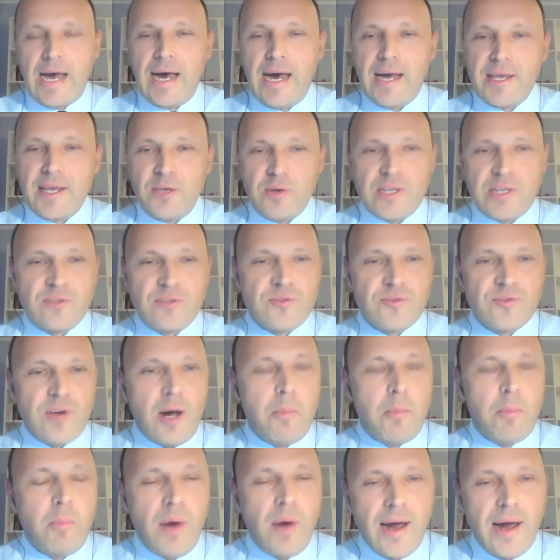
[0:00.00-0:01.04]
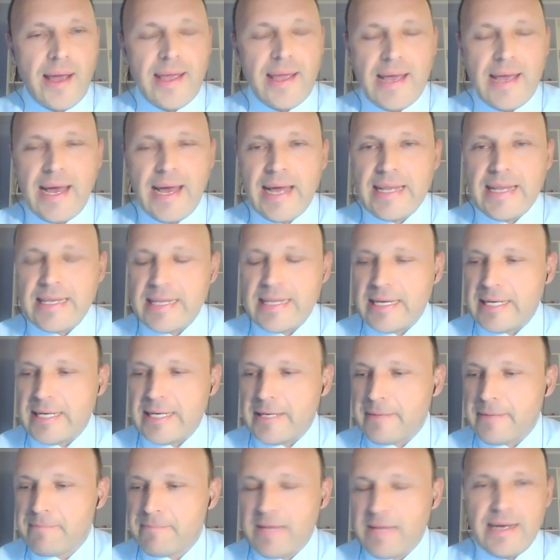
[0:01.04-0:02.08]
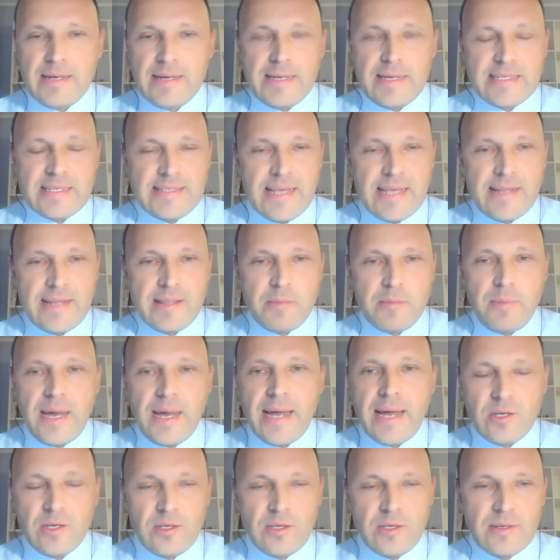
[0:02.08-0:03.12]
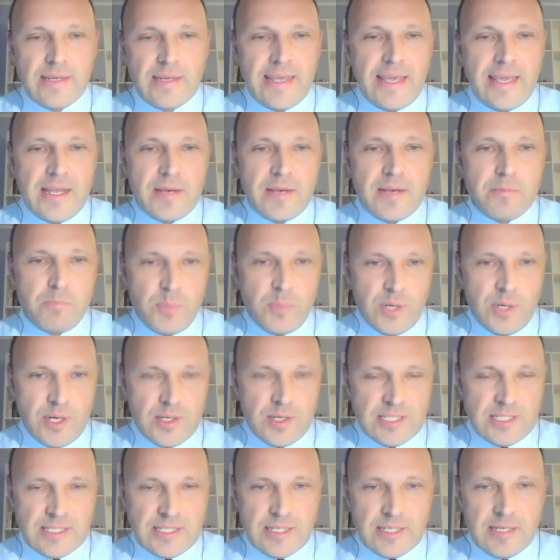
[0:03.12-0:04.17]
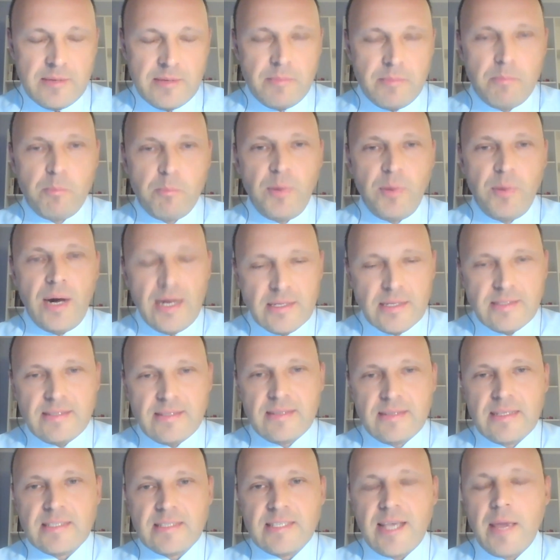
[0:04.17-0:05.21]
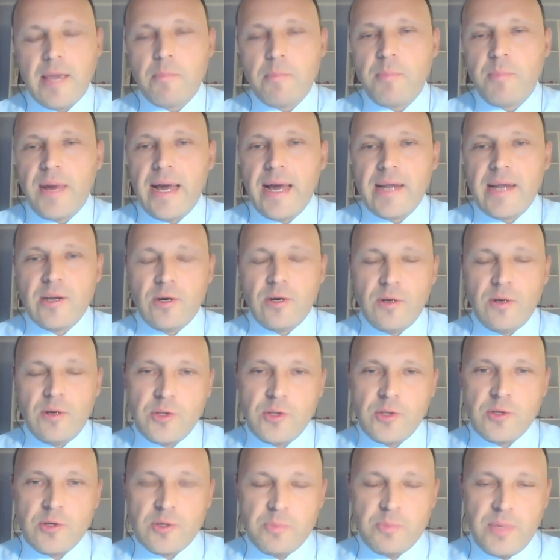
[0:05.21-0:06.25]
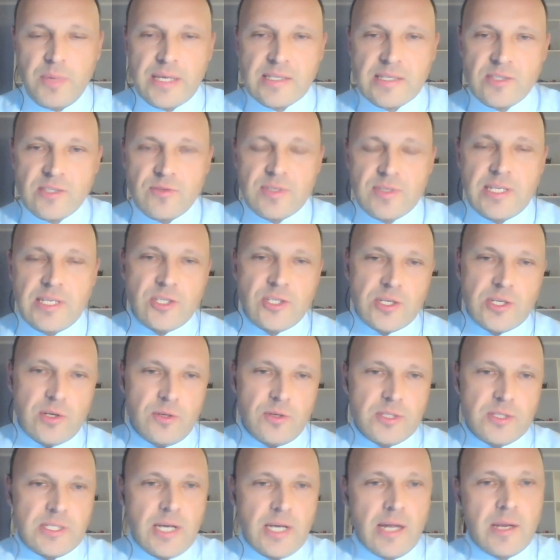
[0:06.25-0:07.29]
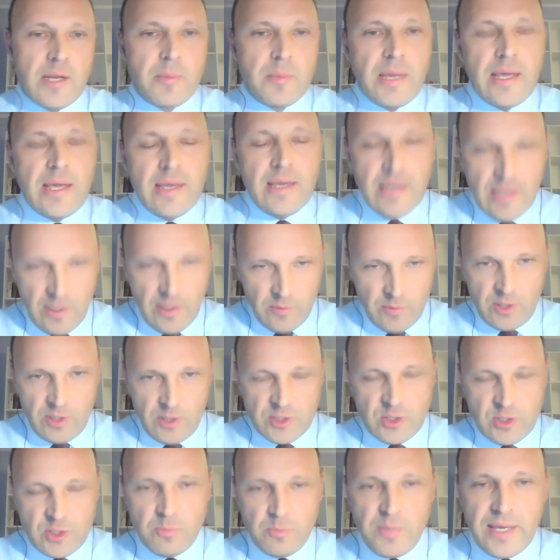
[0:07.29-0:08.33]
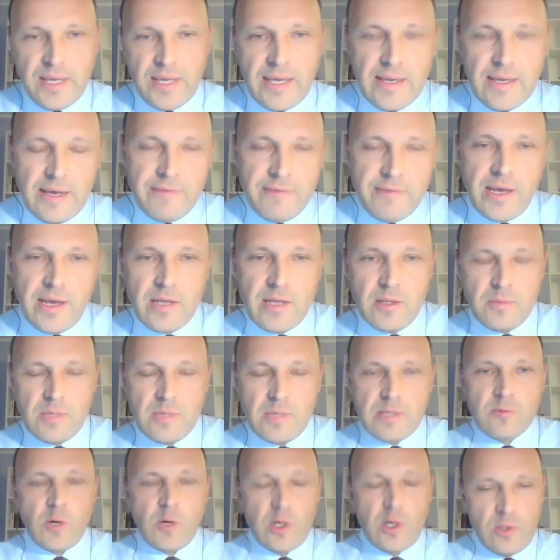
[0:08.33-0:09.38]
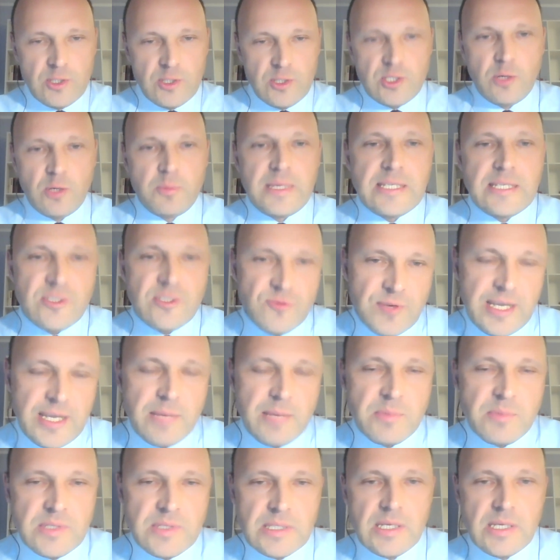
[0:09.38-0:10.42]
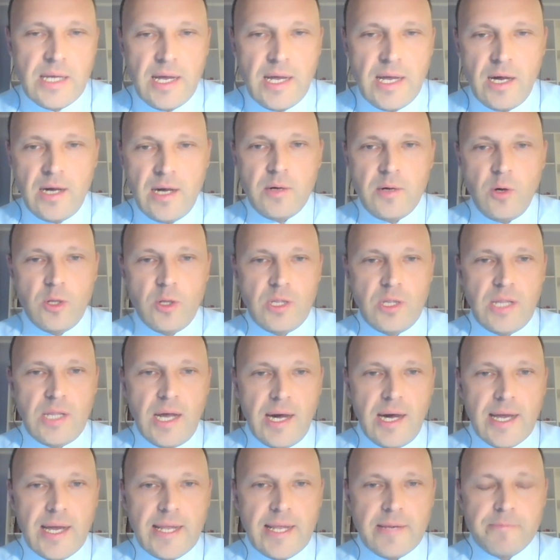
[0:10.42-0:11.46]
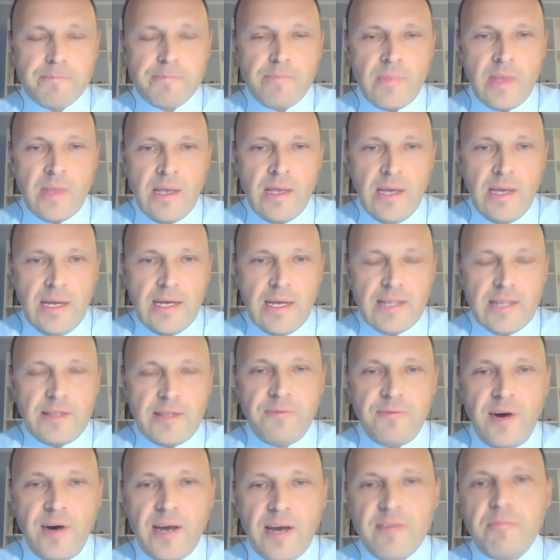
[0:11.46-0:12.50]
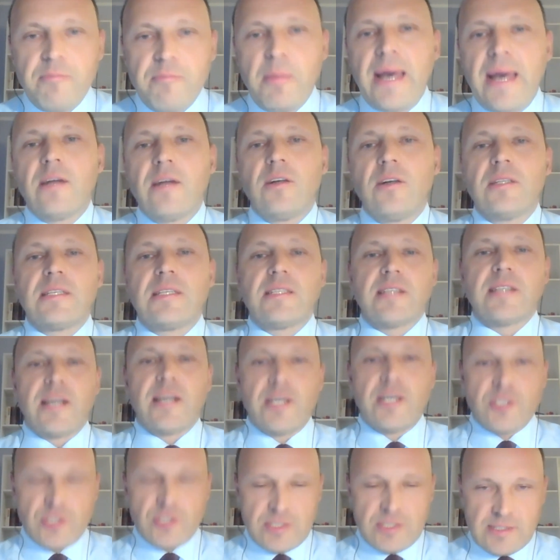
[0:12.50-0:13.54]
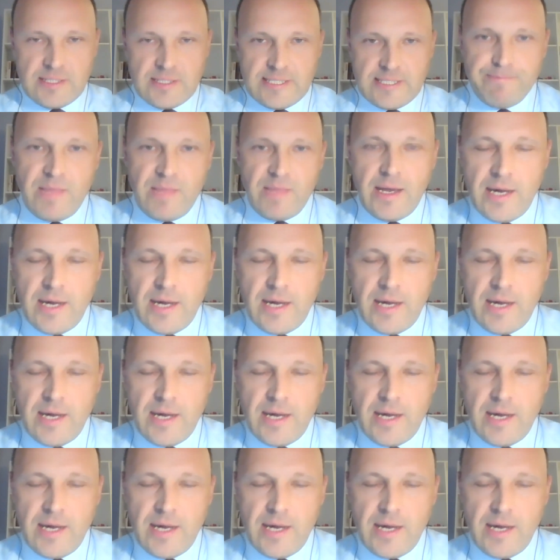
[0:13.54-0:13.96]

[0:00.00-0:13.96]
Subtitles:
you can drop by and attend the panel in person, but the same panel on European strategic autonomy will also be available, will also be streamed online. The 5 panel discussions